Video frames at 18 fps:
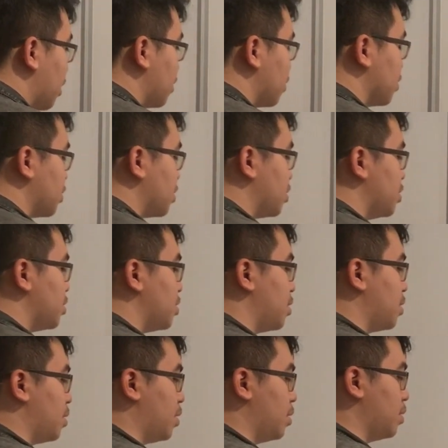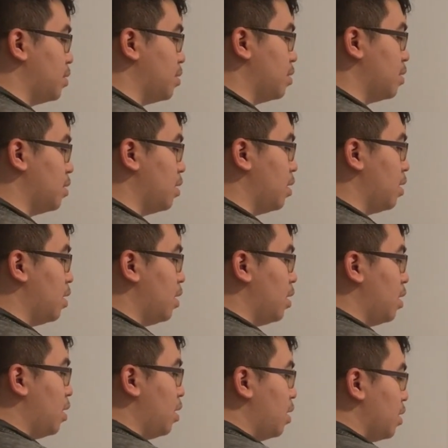equals to 0.
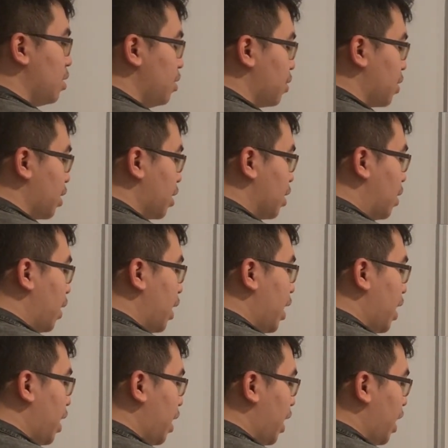You can go ahead